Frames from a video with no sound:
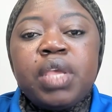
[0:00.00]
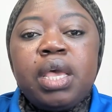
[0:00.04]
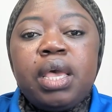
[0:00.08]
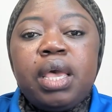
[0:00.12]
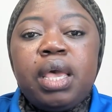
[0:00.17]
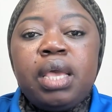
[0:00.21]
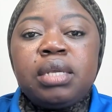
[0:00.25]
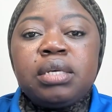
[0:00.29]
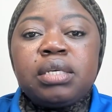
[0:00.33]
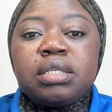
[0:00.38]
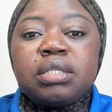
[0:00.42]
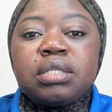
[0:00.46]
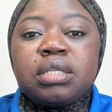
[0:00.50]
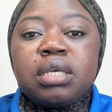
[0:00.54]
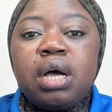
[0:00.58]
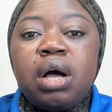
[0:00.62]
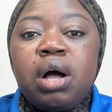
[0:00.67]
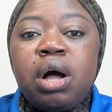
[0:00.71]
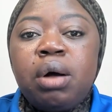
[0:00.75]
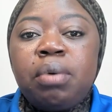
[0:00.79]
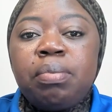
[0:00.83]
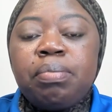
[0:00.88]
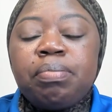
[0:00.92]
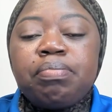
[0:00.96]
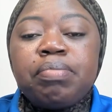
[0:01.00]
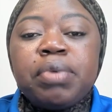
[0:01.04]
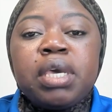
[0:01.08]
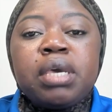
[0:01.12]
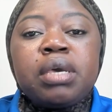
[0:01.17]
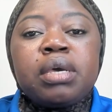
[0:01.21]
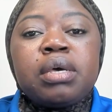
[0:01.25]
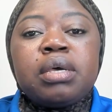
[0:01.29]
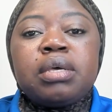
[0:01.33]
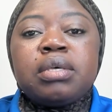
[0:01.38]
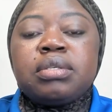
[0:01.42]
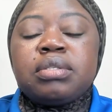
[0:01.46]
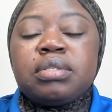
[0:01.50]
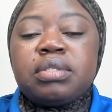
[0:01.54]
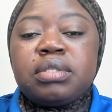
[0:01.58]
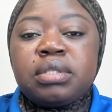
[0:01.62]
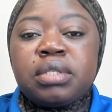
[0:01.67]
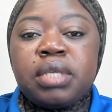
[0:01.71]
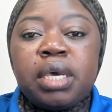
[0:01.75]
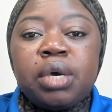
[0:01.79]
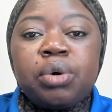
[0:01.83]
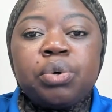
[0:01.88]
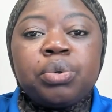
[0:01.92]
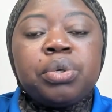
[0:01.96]
in the tub because
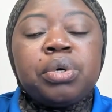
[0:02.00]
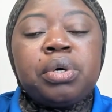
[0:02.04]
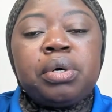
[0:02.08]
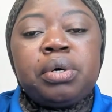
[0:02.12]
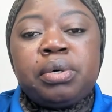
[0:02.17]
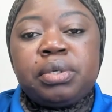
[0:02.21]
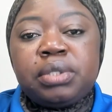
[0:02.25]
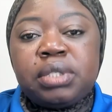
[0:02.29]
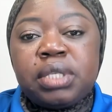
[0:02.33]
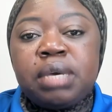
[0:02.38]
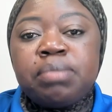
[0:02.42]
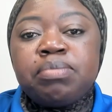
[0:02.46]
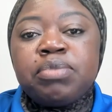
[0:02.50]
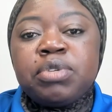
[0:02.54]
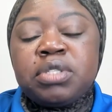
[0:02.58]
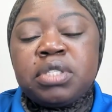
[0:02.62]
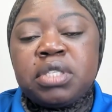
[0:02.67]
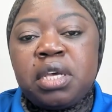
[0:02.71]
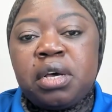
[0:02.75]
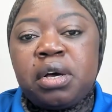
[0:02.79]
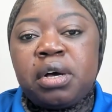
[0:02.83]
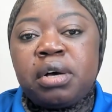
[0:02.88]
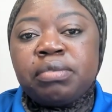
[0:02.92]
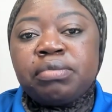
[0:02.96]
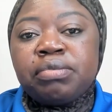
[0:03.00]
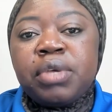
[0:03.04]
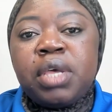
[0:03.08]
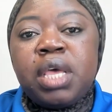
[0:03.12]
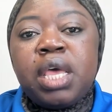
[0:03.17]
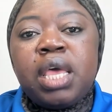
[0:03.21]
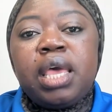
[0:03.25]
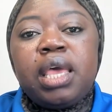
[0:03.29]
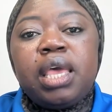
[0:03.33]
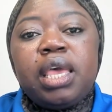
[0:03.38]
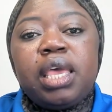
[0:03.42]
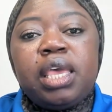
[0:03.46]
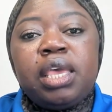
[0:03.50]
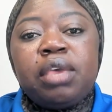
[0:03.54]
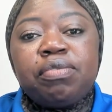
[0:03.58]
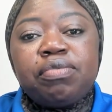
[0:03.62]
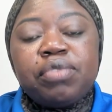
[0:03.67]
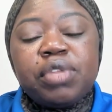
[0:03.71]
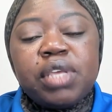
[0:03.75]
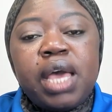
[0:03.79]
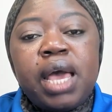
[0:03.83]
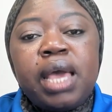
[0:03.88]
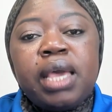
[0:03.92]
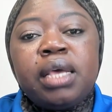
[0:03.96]
they could hurt themselves
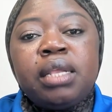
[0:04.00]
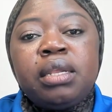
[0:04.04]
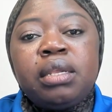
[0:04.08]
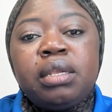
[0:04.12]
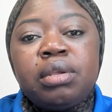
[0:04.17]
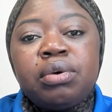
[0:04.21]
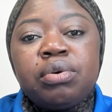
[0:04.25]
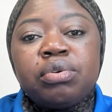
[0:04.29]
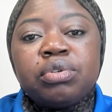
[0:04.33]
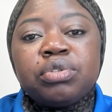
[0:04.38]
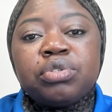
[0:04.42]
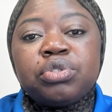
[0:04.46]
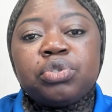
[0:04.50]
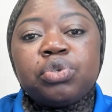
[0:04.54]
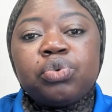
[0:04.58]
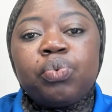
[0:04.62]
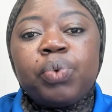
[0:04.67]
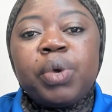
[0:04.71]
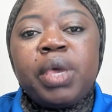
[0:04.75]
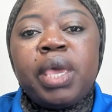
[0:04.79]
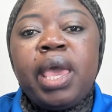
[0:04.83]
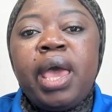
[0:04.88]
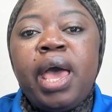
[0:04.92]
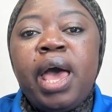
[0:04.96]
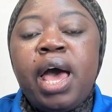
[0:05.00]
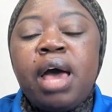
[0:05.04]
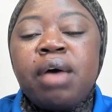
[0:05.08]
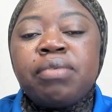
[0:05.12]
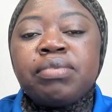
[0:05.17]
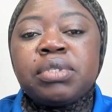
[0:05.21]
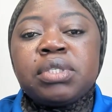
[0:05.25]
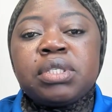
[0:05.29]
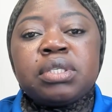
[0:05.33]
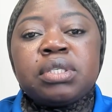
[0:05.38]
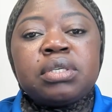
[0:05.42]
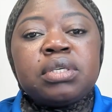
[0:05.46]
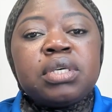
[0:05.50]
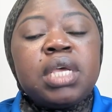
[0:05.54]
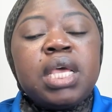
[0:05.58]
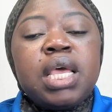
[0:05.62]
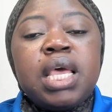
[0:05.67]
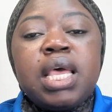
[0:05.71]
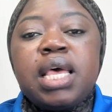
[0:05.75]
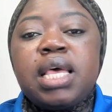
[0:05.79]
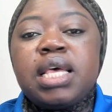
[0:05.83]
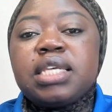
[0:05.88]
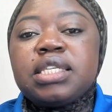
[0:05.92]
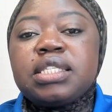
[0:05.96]
if they are alone. So we have to
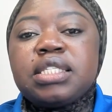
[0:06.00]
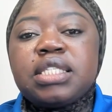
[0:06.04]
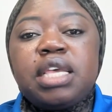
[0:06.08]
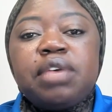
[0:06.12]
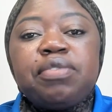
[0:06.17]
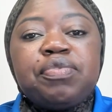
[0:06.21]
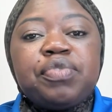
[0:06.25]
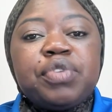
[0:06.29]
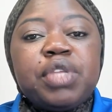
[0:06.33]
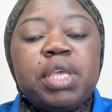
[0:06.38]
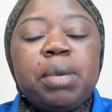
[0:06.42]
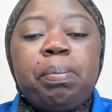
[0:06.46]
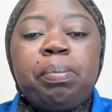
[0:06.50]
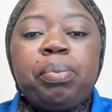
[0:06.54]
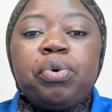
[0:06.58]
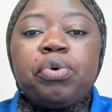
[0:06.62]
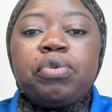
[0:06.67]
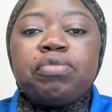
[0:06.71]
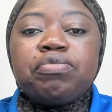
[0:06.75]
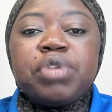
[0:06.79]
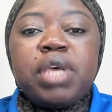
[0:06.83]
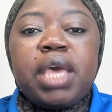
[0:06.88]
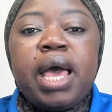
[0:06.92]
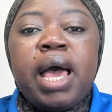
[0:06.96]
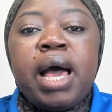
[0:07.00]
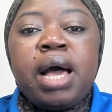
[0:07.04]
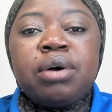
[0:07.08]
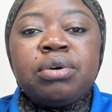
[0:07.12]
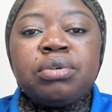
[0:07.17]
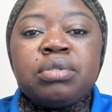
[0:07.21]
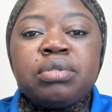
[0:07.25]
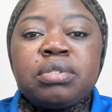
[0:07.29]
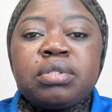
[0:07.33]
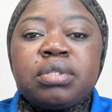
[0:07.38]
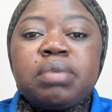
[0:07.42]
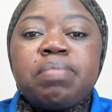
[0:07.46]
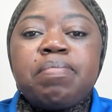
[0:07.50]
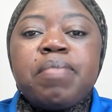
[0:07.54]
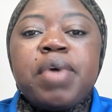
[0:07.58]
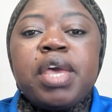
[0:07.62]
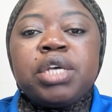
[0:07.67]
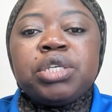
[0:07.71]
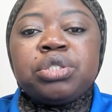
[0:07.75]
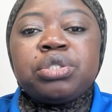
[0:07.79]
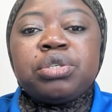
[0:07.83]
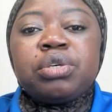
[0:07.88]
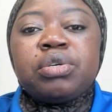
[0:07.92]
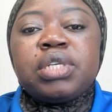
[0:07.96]
safety proof the house to
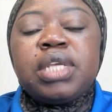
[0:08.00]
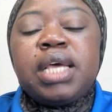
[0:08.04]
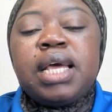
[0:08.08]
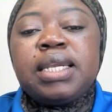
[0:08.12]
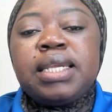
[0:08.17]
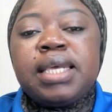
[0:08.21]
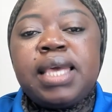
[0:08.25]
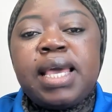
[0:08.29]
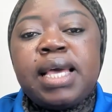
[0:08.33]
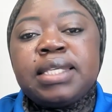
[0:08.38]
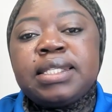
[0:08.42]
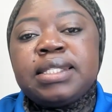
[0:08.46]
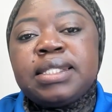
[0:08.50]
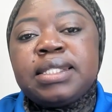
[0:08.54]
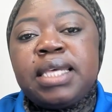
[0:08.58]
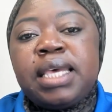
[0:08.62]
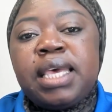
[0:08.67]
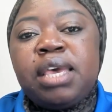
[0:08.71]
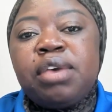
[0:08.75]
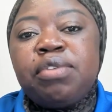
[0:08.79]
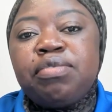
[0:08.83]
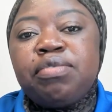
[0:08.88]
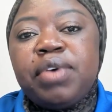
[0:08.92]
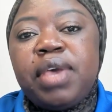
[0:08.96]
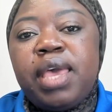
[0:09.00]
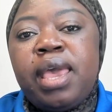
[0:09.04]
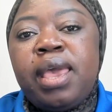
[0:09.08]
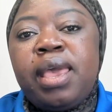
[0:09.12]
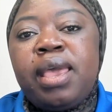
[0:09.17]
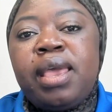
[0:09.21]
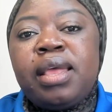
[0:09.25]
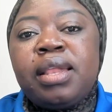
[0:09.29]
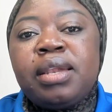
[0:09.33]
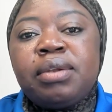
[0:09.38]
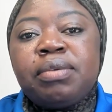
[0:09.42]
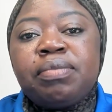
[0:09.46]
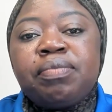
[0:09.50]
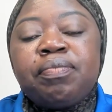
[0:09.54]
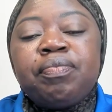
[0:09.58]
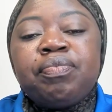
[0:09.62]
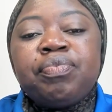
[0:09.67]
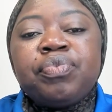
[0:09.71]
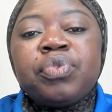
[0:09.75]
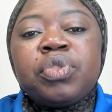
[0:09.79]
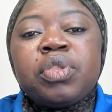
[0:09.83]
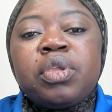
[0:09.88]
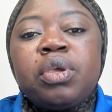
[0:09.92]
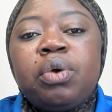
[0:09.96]
make sure that they are safe, and
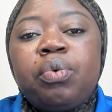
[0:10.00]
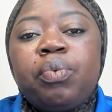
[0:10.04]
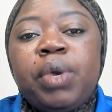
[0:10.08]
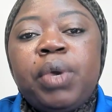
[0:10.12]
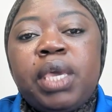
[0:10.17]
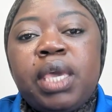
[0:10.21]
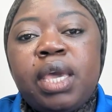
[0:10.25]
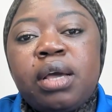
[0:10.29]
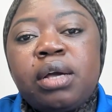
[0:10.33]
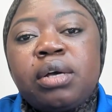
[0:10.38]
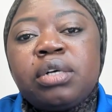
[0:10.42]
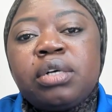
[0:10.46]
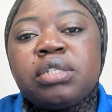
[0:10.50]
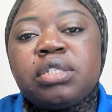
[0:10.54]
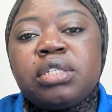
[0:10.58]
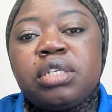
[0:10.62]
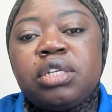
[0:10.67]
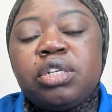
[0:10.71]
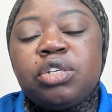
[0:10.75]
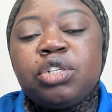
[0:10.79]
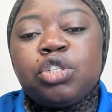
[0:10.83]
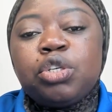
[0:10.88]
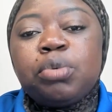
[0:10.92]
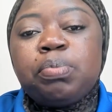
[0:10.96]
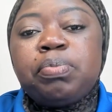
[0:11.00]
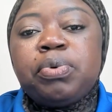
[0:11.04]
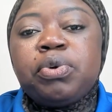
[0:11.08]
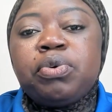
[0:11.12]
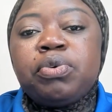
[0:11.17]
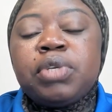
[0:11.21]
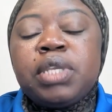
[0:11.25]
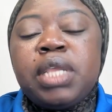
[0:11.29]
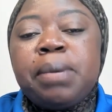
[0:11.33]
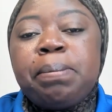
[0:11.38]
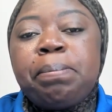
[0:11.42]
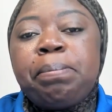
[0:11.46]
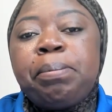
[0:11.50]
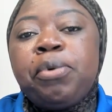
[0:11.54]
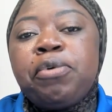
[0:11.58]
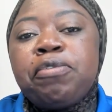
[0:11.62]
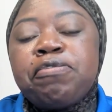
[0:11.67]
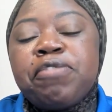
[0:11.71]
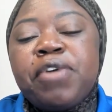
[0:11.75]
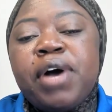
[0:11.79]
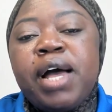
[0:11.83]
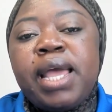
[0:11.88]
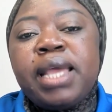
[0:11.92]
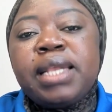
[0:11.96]
we can continue to
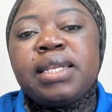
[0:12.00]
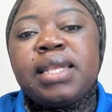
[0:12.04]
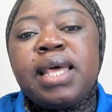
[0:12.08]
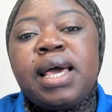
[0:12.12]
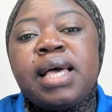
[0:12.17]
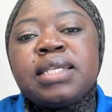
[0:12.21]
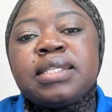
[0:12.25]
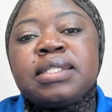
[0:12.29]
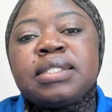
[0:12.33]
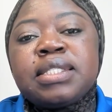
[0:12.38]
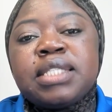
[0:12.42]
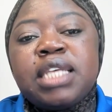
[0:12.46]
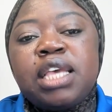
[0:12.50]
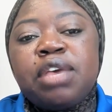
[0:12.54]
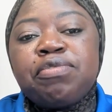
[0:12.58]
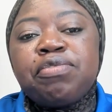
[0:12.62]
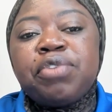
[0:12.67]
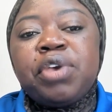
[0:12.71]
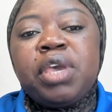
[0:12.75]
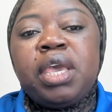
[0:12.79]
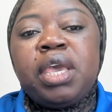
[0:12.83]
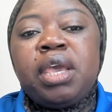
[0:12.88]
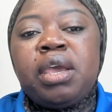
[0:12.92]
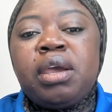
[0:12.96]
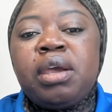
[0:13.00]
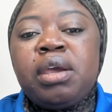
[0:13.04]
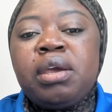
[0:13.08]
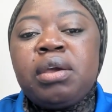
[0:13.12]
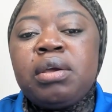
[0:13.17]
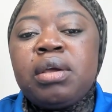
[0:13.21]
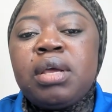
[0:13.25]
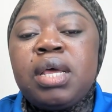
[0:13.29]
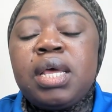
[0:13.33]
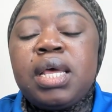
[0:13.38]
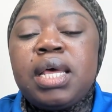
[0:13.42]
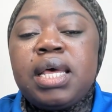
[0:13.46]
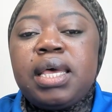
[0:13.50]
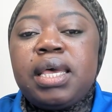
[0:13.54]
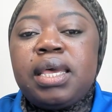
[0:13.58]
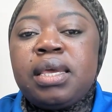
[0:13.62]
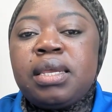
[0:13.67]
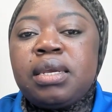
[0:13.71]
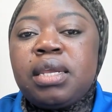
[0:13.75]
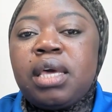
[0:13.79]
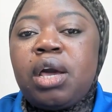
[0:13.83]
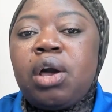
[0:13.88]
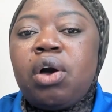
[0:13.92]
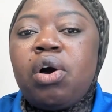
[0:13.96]
provide that safe care
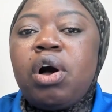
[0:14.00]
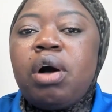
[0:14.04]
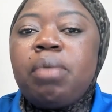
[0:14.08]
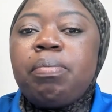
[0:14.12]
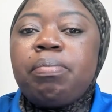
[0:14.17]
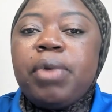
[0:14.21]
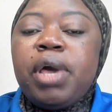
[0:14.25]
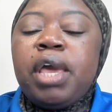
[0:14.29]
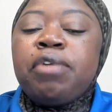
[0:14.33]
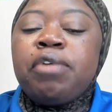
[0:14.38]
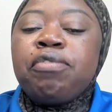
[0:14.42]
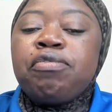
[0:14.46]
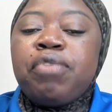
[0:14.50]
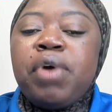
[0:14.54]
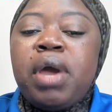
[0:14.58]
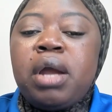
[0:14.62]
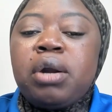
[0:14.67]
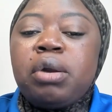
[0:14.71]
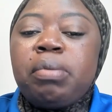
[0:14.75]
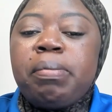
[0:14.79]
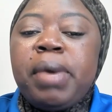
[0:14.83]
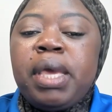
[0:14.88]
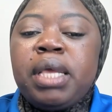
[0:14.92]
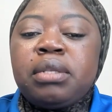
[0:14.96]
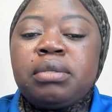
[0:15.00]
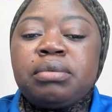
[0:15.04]
in a calm environment.